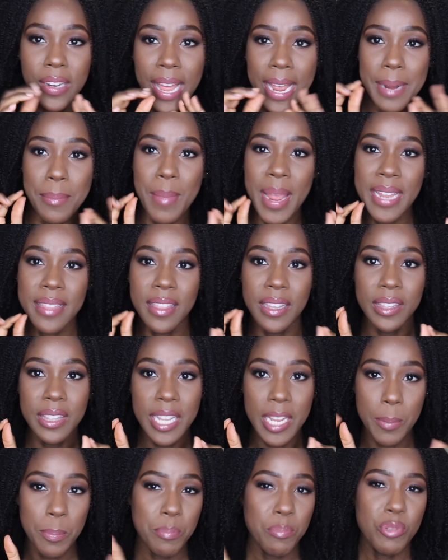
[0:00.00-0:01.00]
like make the
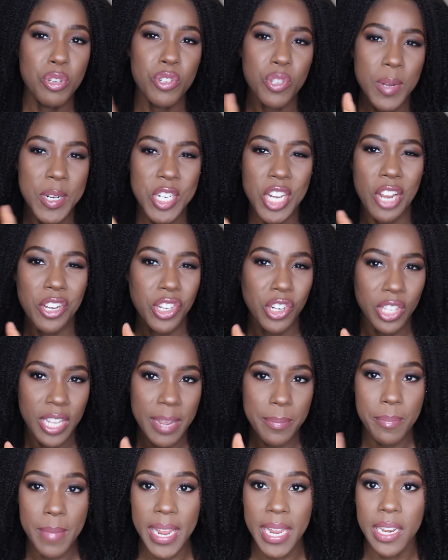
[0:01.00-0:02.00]
lip, switch out your
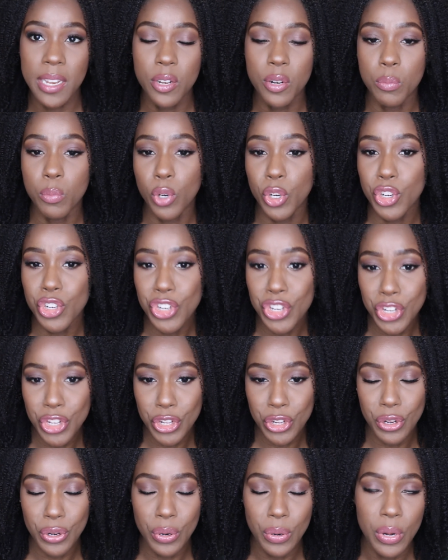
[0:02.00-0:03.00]
lip, make it a little more
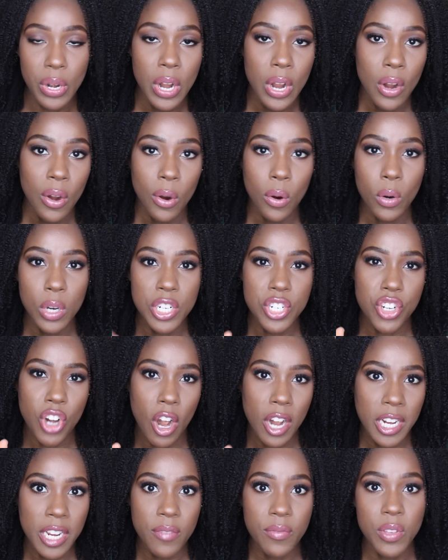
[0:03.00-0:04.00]
nude or
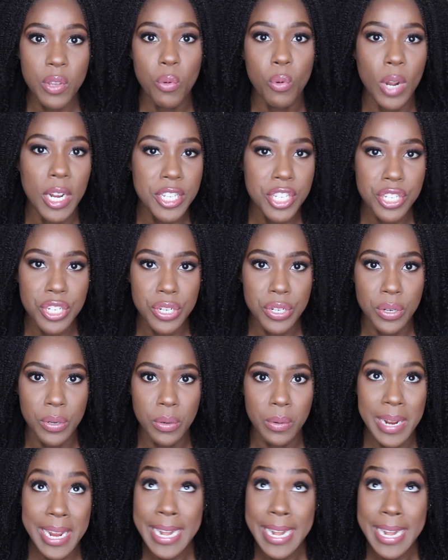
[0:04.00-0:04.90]
dark if you want to.